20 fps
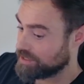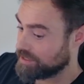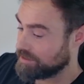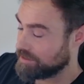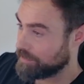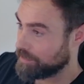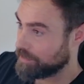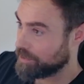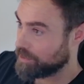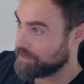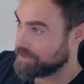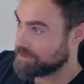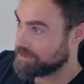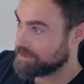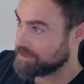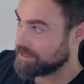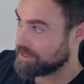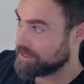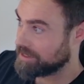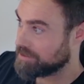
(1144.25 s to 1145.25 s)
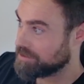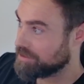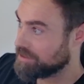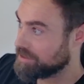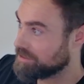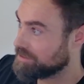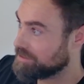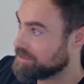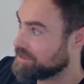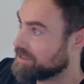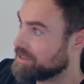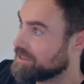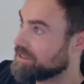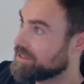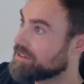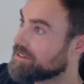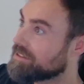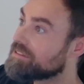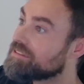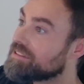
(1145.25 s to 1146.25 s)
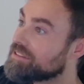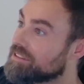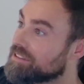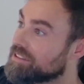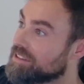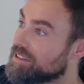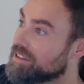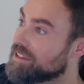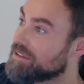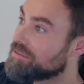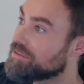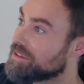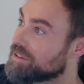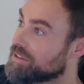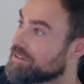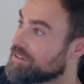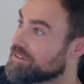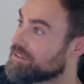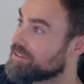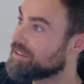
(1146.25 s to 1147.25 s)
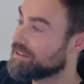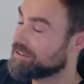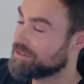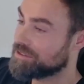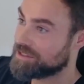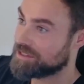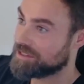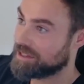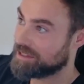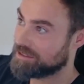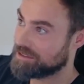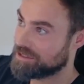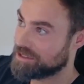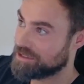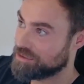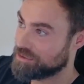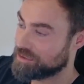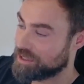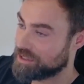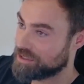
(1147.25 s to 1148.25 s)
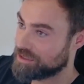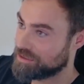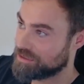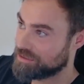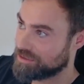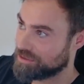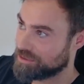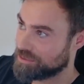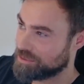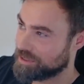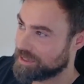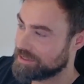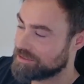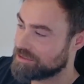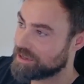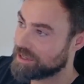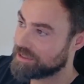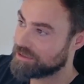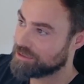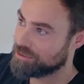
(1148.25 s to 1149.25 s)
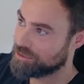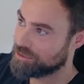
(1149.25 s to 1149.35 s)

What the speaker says: at that moment, and I couldn't even understand the situation. So what I tried to